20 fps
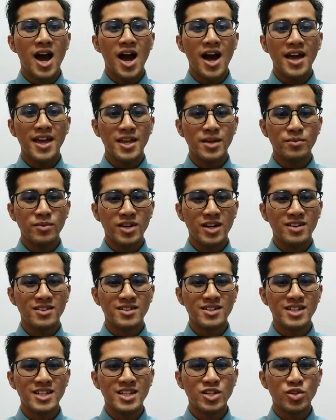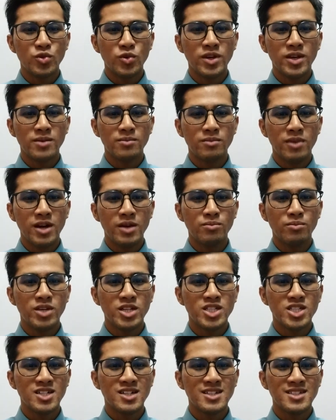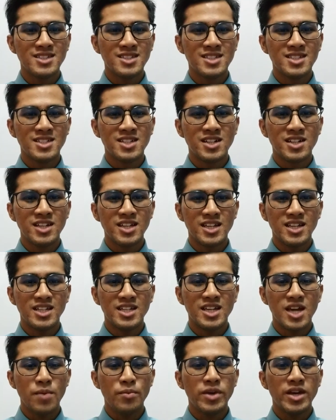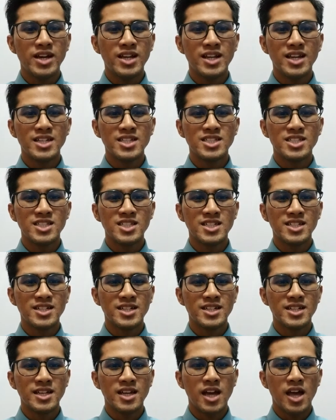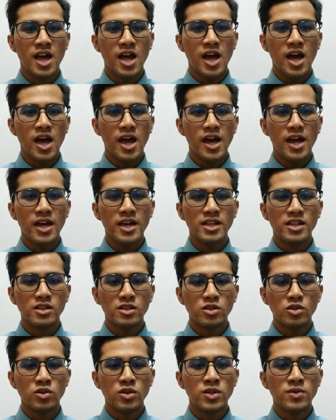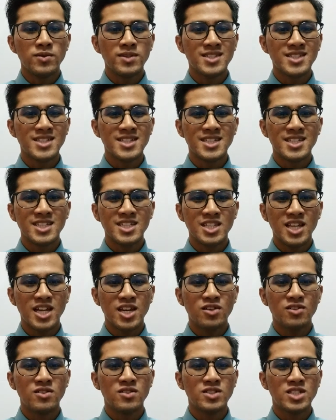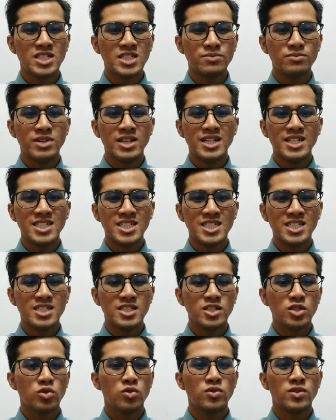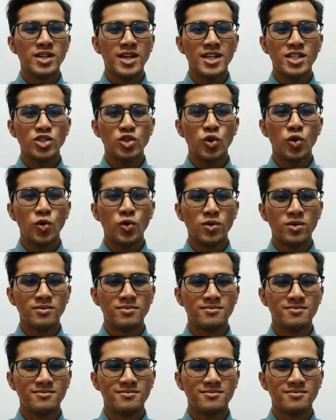I am currently doing my bachelor's degree in chemical engineering at University Technology Malaysia, Skudai Johor.